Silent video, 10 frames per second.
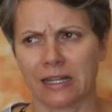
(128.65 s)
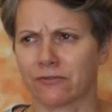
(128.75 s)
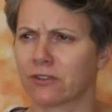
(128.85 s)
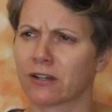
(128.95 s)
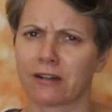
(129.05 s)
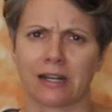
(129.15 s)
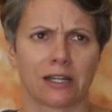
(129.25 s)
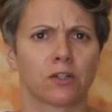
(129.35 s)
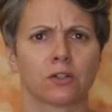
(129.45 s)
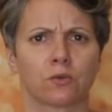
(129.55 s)
I figured out
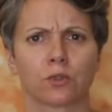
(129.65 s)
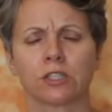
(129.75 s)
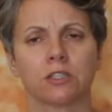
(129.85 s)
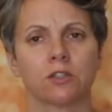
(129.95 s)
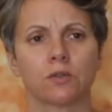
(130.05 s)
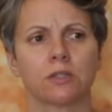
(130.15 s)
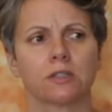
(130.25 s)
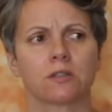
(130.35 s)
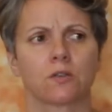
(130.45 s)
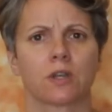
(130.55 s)
I couldn't really do
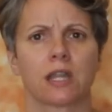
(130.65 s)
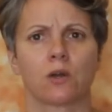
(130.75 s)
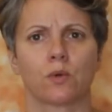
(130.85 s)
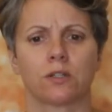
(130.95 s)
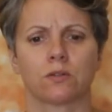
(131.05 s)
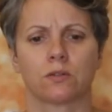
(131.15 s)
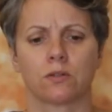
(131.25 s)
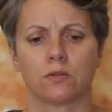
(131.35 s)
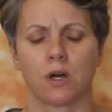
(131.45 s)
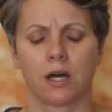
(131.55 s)
it. So then I went
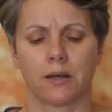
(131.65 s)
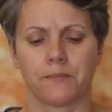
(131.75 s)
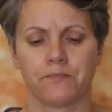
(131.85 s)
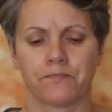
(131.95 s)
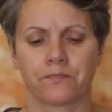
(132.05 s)
to a